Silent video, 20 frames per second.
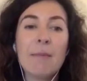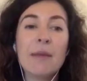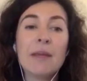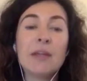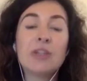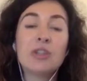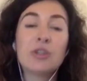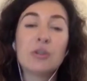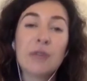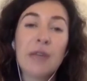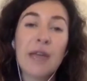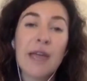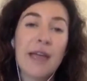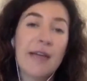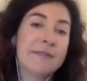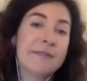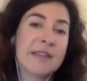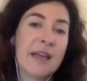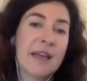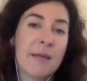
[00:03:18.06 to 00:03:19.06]
Do they
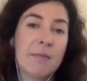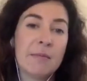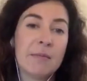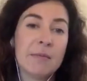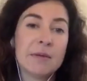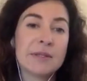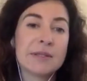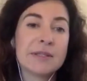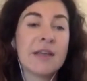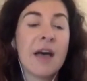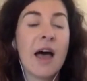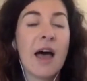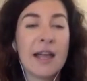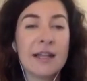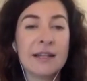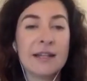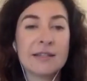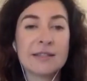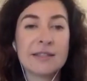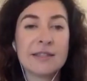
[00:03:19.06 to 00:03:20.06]
have some
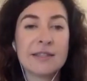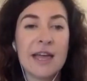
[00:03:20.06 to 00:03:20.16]
signs